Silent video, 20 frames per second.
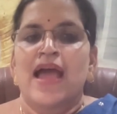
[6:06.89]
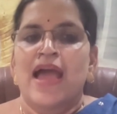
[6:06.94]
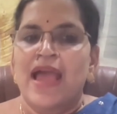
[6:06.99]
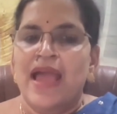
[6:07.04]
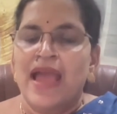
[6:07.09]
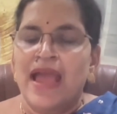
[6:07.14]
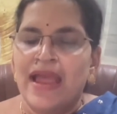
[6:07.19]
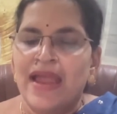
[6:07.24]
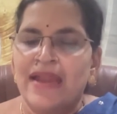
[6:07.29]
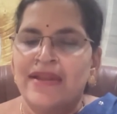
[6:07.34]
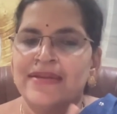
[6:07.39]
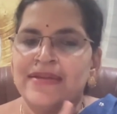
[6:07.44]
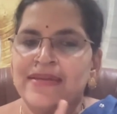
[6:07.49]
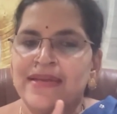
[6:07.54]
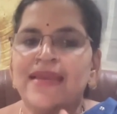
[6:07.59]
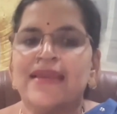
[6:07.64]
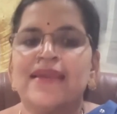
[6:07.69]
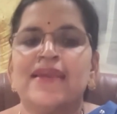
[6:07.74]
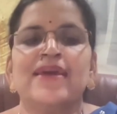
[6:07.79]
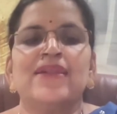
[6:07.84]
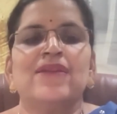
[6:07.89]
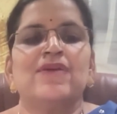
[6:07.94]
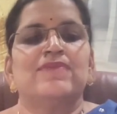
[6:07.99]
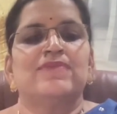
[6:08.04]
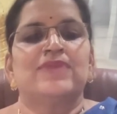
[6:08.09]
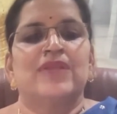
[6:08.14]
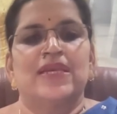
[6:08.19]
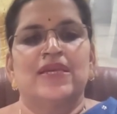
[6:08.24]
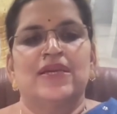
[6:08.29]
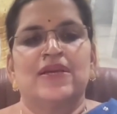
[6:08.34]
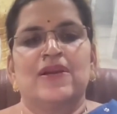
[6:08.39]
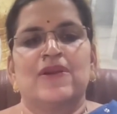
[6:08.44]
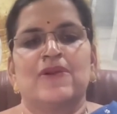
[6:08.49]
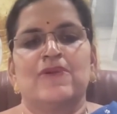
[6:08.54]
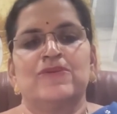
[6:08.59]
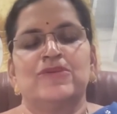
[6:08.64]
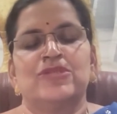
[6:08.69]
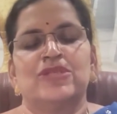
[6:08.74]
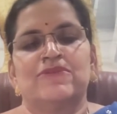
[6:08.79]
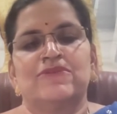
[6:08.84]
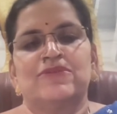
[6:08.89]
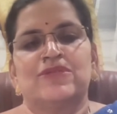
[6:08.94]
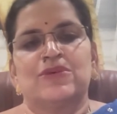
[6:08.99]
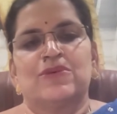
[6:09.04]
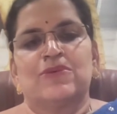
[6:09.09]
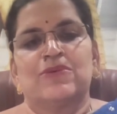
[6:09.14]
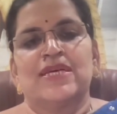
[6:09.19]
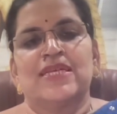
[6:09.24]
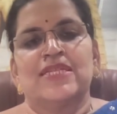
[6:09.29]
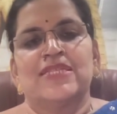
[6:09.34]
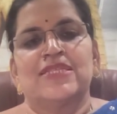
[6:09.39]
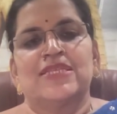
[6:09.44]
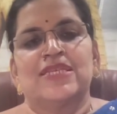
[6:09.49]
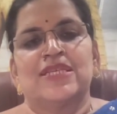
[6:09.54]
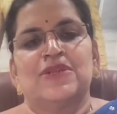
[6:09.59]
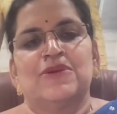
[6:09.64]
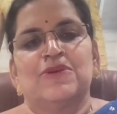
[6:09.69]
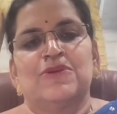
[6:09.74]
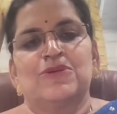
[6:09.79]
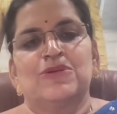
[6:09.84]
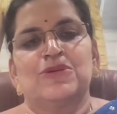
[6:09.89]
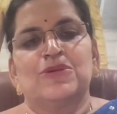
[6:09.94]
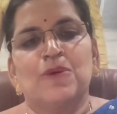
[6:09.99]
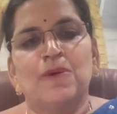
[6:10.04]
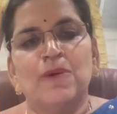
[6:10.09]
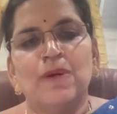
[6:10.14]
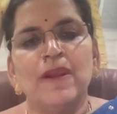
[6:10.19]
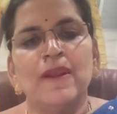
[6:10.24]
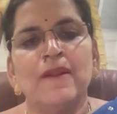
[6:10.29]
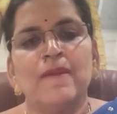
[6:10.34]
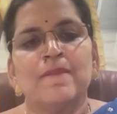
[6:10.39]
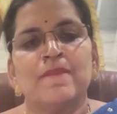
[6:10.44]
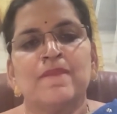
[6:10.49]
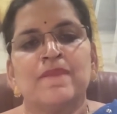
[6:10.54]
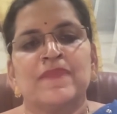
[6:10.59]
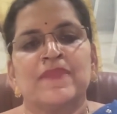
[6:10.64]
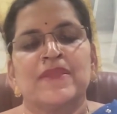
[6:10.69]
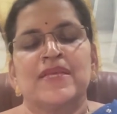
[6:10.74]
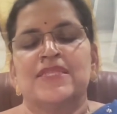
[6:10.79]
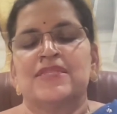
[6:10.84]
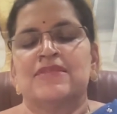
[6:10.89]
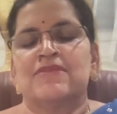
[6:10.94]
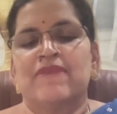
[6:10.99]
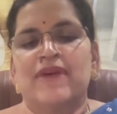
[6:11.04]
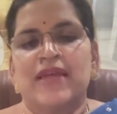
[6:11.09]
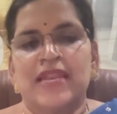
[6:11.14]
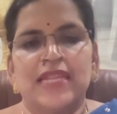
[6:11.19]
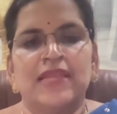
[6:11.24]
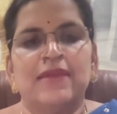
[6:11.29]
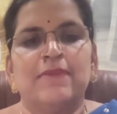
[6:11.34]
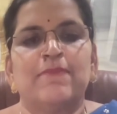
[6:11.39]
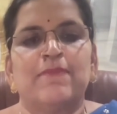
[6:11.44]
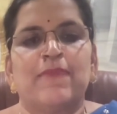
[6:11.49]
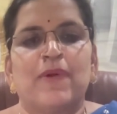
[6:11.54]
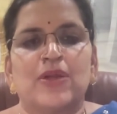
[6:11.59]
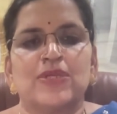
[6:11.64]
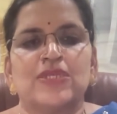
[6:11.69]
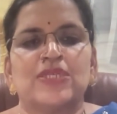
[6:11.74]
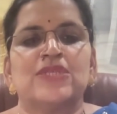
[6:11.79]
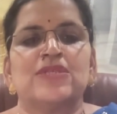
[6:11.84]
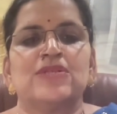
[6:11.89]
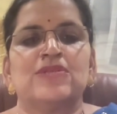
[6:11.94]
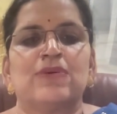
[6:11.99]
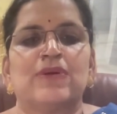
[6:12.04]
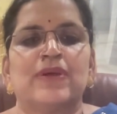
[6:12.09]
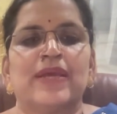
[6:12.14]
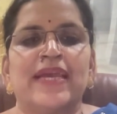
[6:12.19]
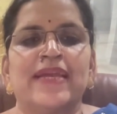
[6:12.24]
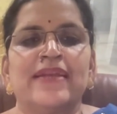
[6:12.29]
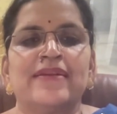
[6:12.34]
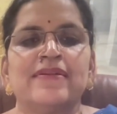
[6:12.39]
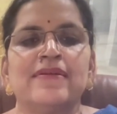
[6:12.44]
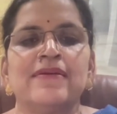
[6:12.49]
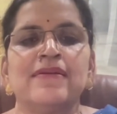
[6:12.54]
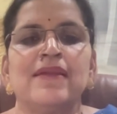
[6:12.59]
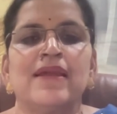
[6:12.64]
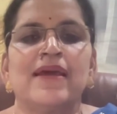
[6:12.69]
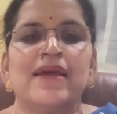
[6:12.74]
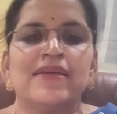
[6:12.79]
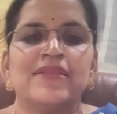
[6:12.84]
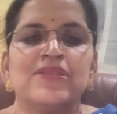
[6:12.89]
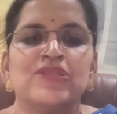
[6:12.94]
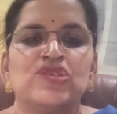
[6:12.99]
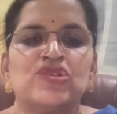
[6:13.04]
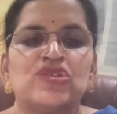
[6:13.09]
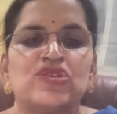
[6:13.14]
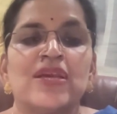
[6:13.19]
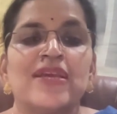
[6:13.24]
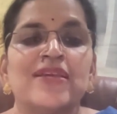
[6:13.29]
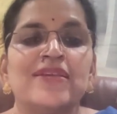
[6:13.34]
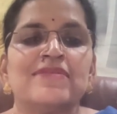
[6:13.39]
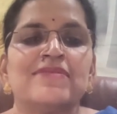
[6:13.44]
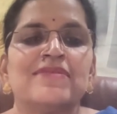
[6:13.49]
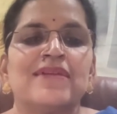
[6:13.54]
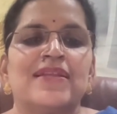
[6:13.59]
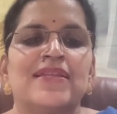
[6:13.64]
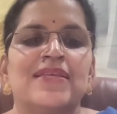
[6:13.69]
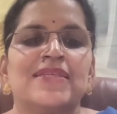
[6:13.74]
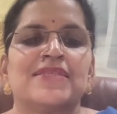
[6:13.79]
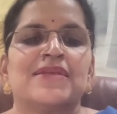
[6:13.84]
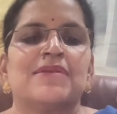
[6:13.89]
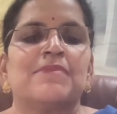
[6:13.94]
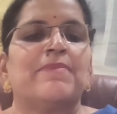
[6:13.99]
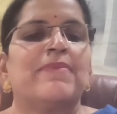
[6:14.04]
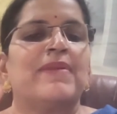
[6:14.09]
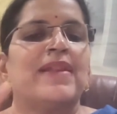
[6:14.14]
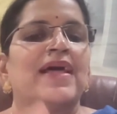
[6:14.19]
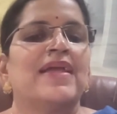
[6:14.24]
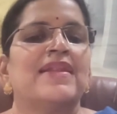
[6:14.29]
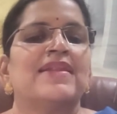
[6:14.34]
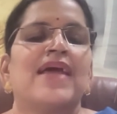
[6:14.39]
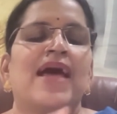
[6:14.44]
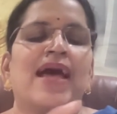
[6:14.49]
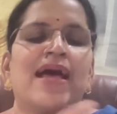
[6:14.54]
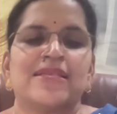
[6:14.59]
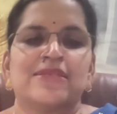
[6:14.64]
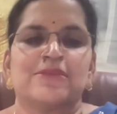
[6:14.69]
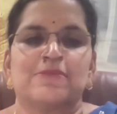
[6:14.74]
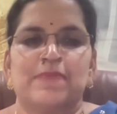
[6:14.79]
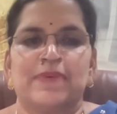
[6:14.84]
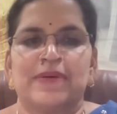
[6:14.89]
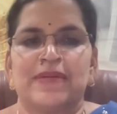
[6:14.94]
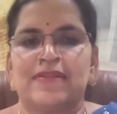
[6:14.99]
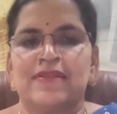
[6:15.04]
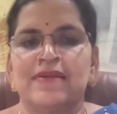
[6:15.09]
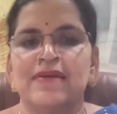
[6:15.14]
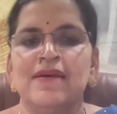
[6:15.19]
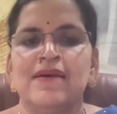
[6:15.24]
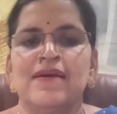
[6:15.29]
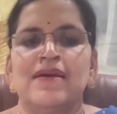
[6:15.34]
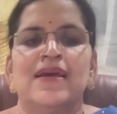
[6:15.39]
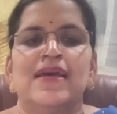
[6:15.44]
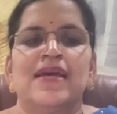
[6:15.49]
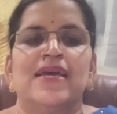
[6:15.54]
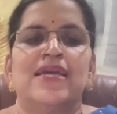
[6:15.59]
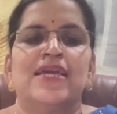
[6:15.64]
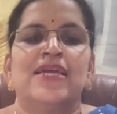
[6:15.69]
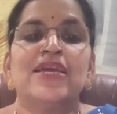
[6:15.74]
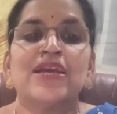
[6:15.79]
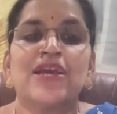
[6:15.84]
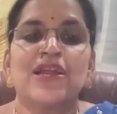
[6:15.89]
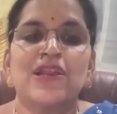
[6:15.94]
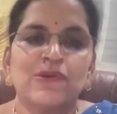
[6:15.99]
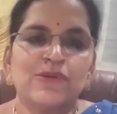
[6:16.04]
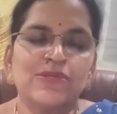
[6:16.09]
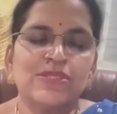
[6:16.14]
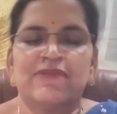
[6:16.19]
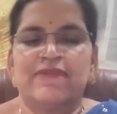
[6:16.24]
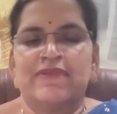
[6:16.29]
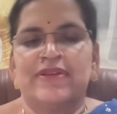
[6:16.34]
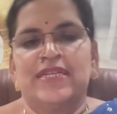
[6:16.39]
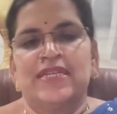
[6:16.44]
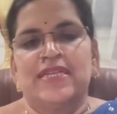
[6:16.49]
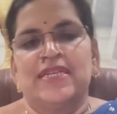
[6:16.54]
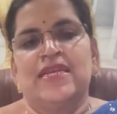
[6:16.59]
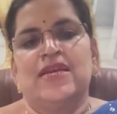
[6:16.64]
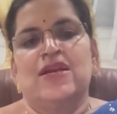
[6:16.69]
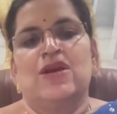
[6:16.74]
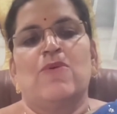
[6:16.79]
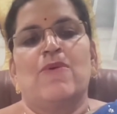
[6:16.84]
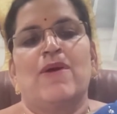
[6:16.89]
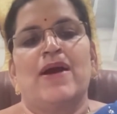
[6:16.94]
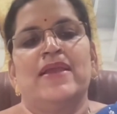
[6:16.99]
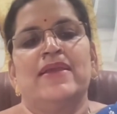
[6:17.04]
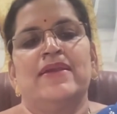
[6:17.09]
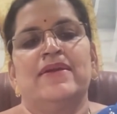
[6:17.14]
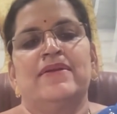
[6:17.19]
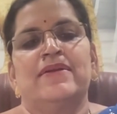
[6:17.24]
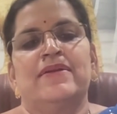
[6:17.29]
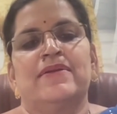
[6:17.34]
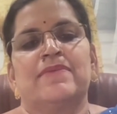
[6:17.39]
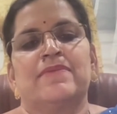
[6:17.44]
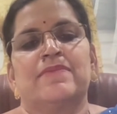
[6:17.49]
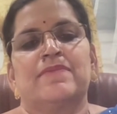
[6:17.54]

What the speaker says: And take care of the inclusive students in your school. It's very important to cater and change the lesson plan as per the inclusivity required.